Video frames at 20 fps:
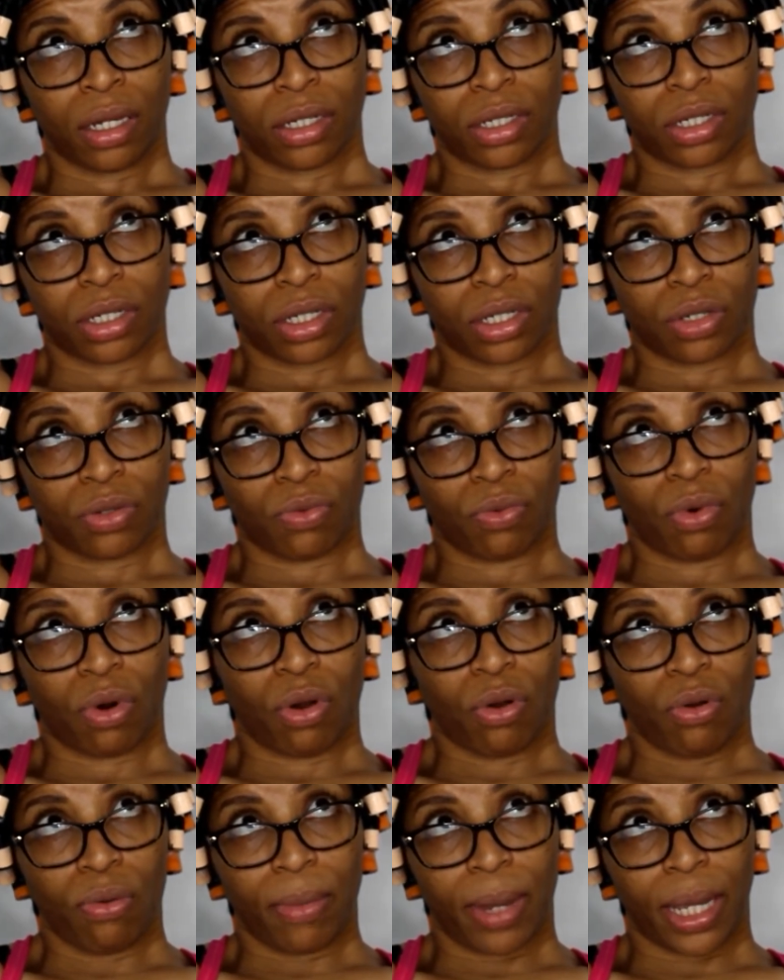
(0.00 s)
Just
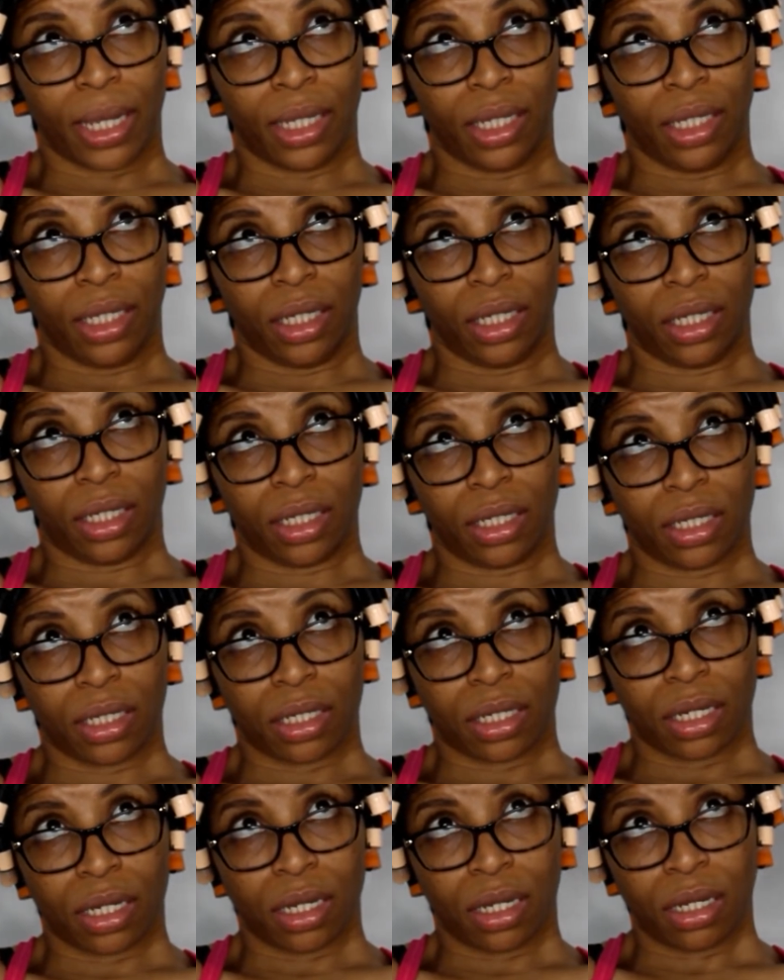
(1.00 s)
roll my
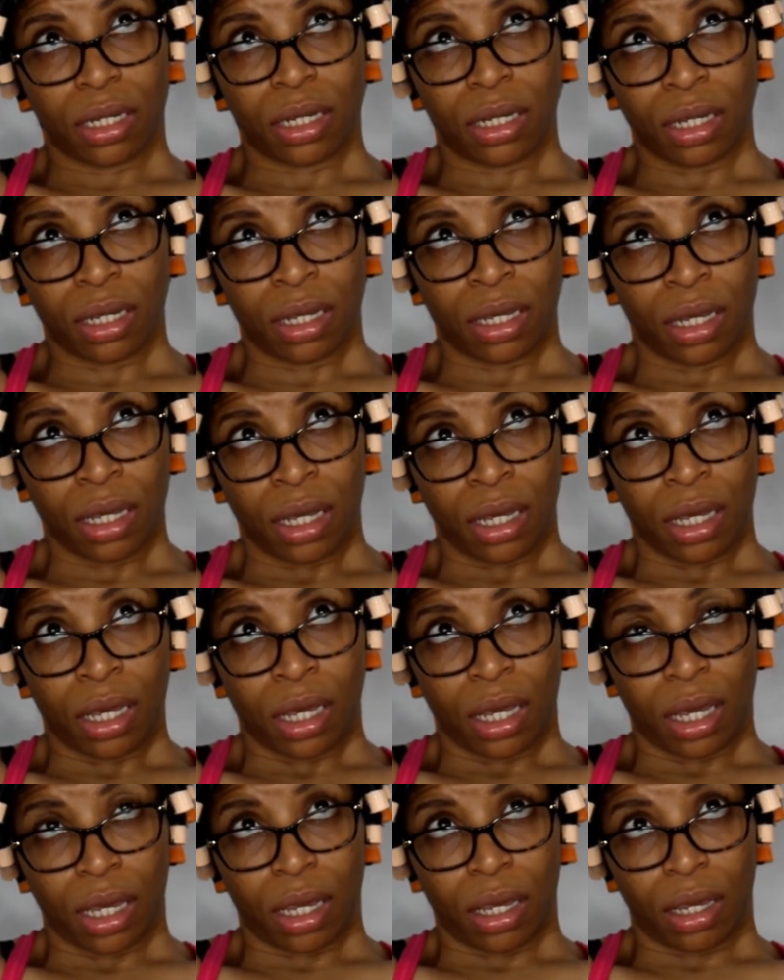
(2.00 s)
ends
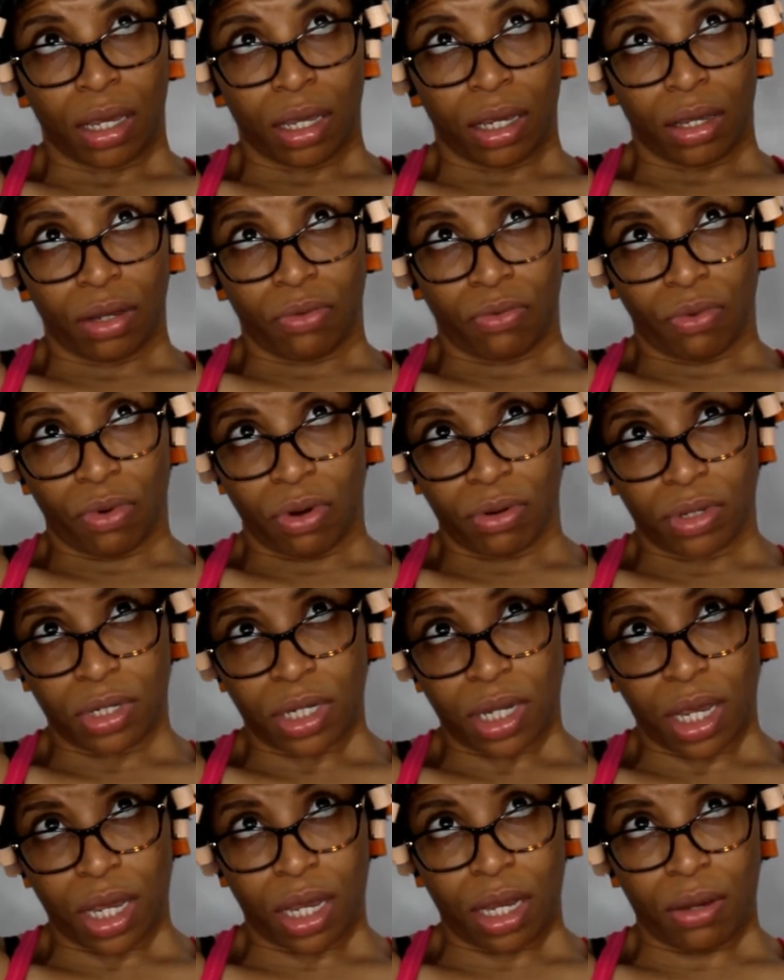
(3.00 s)
and
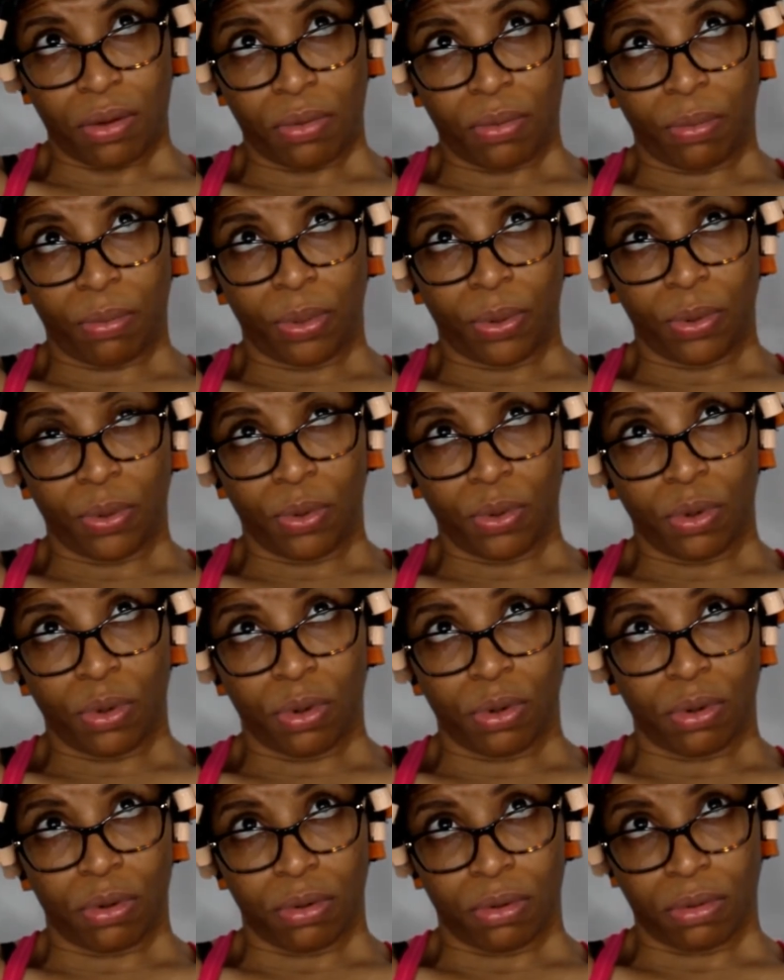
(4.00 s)
rotate and
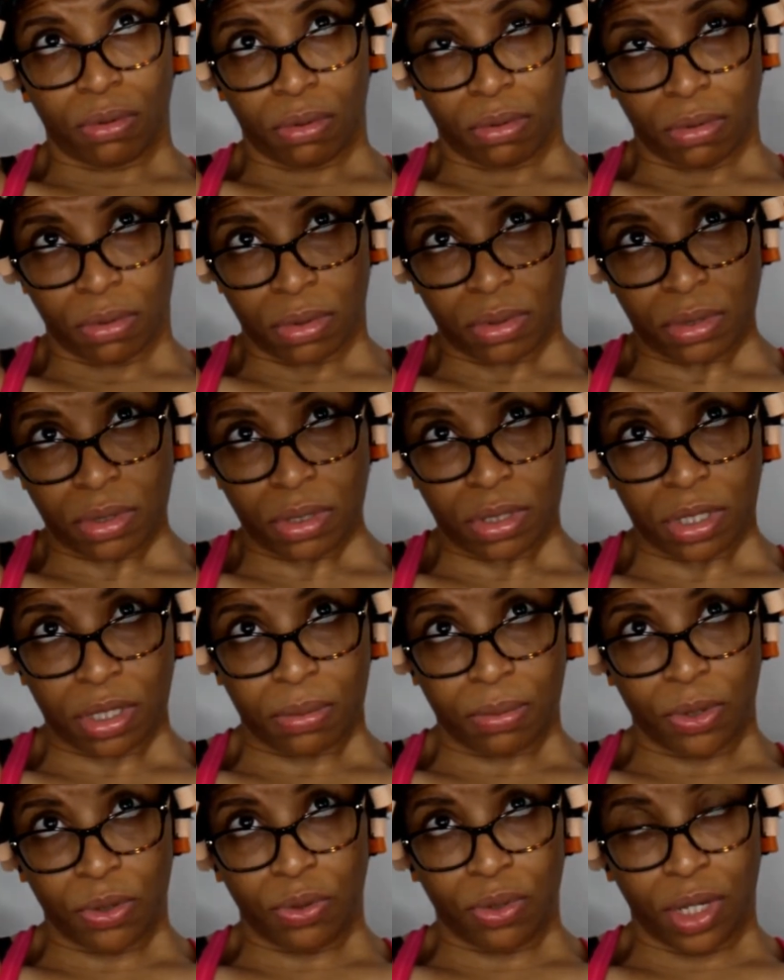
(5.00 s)
pull,
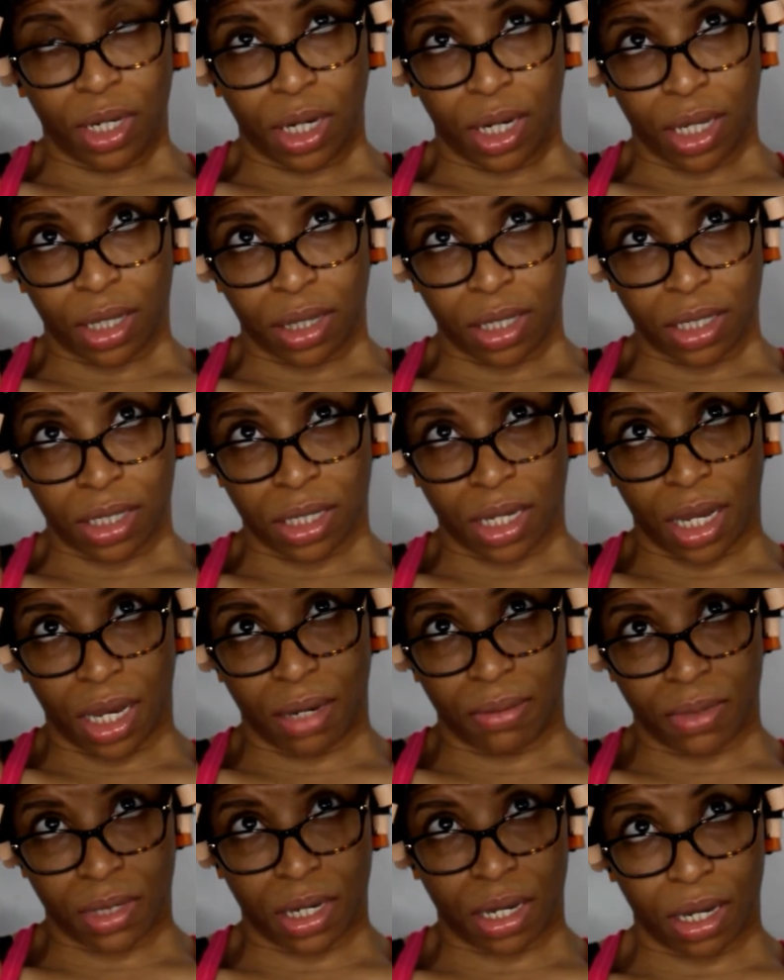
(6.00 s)
smoothing at the
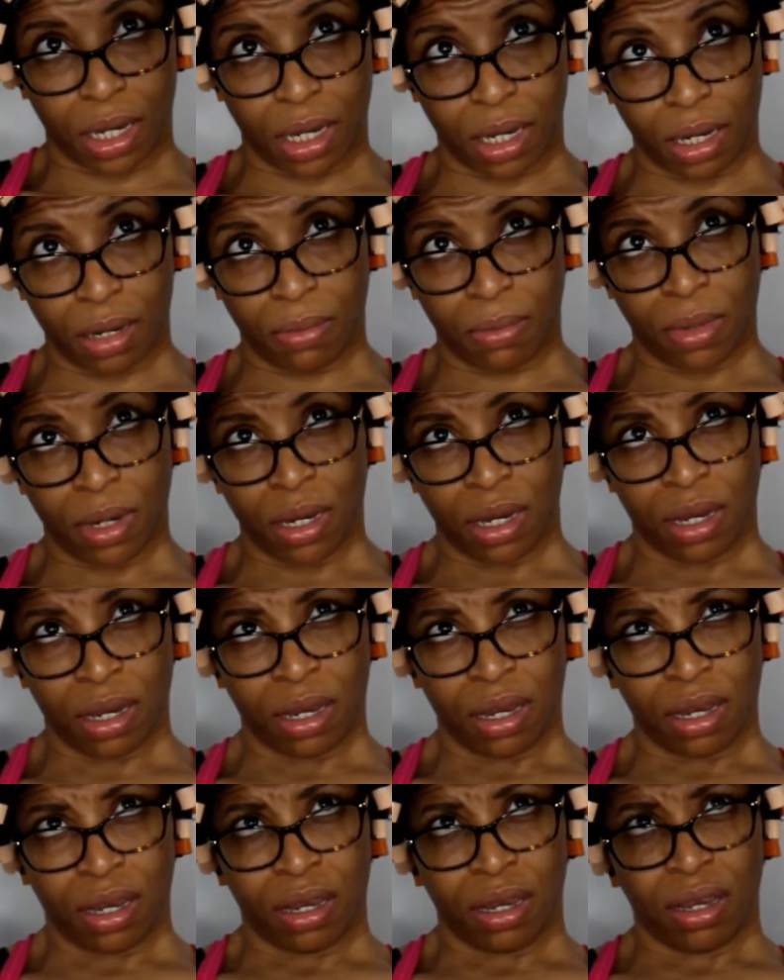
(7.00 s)
same time.
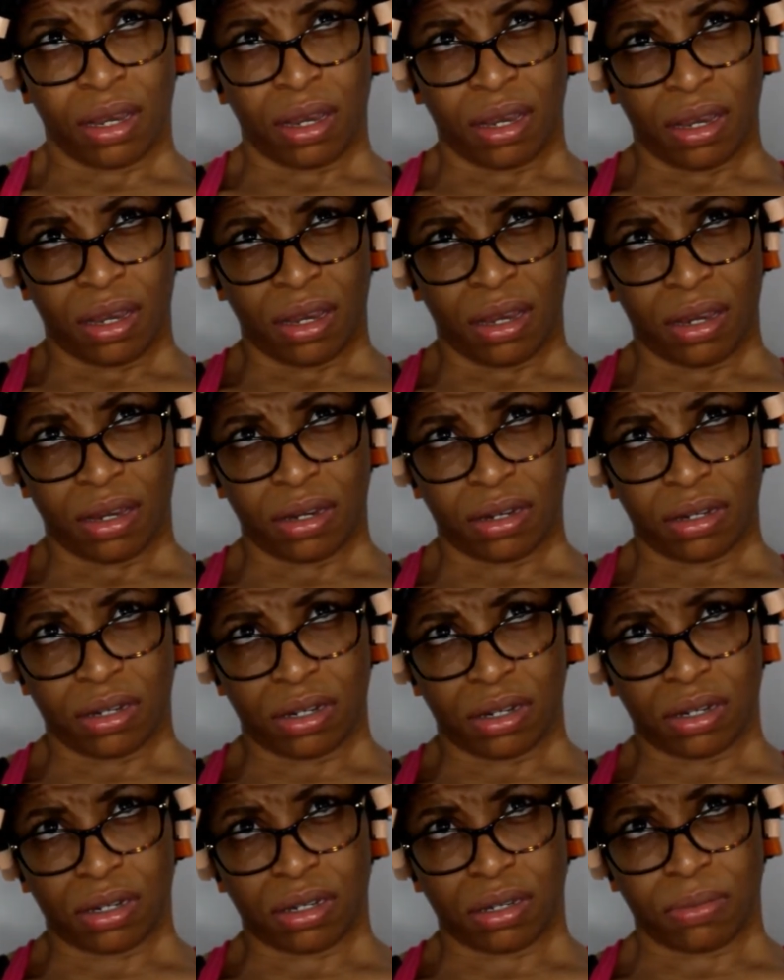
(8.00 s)

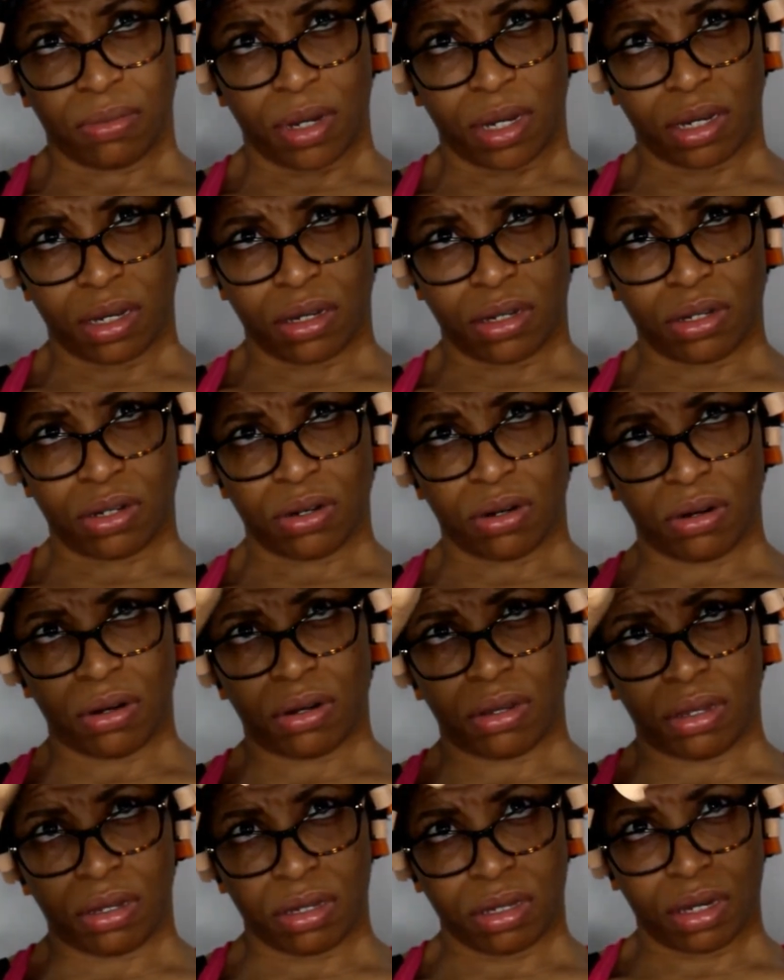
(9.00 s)
Just making sure
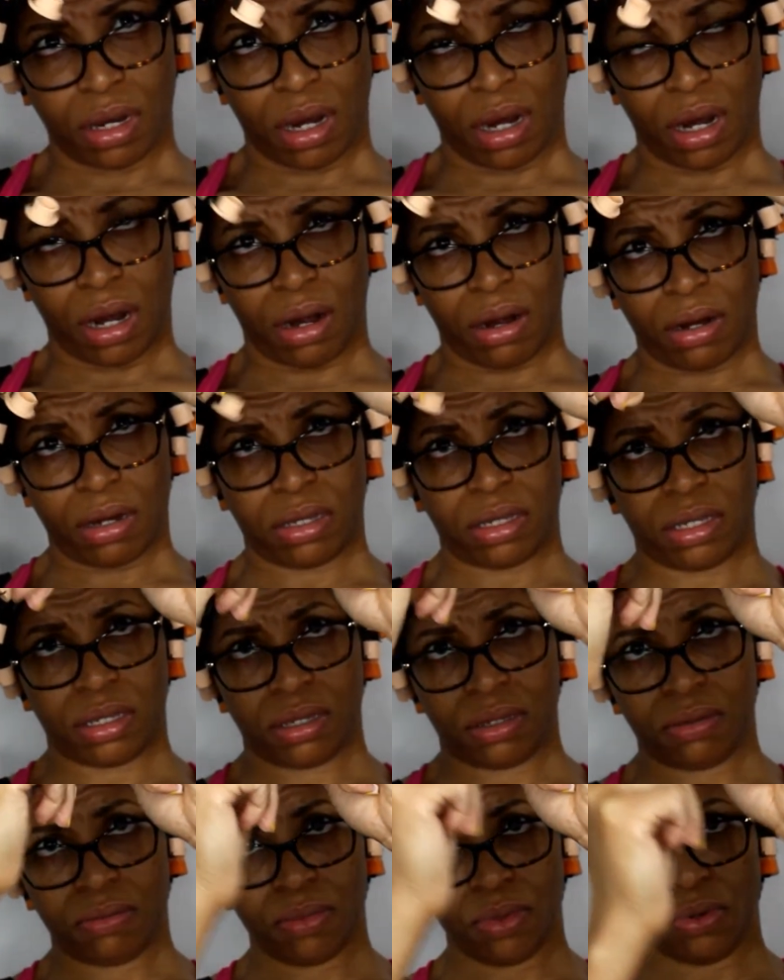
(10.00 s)
this hair is
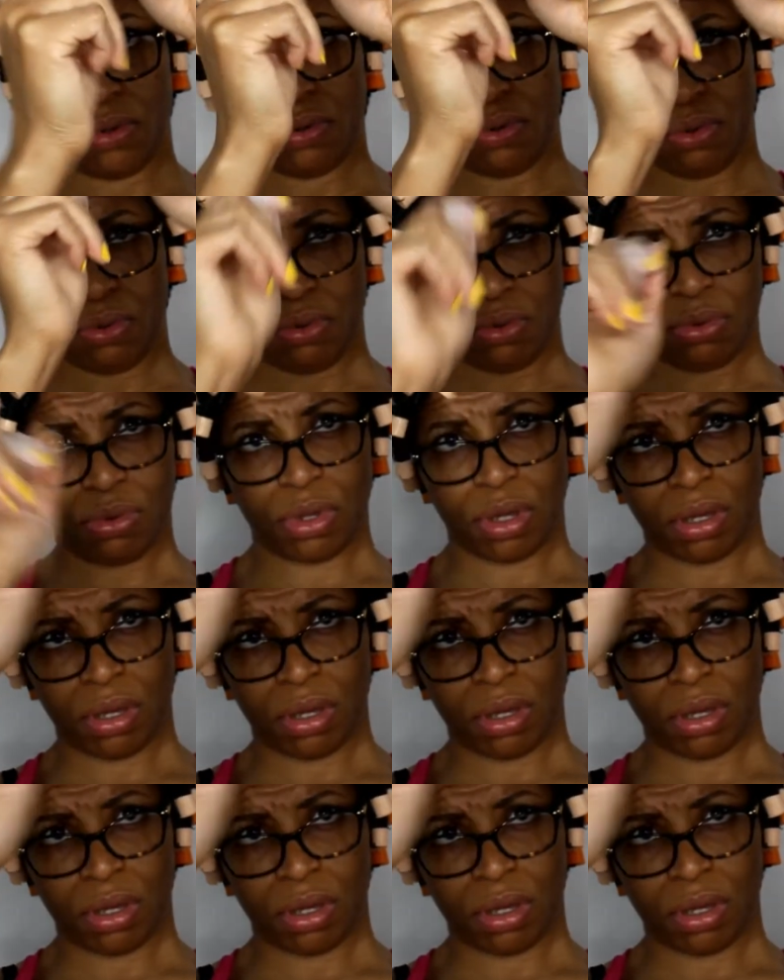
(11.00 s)
smooth.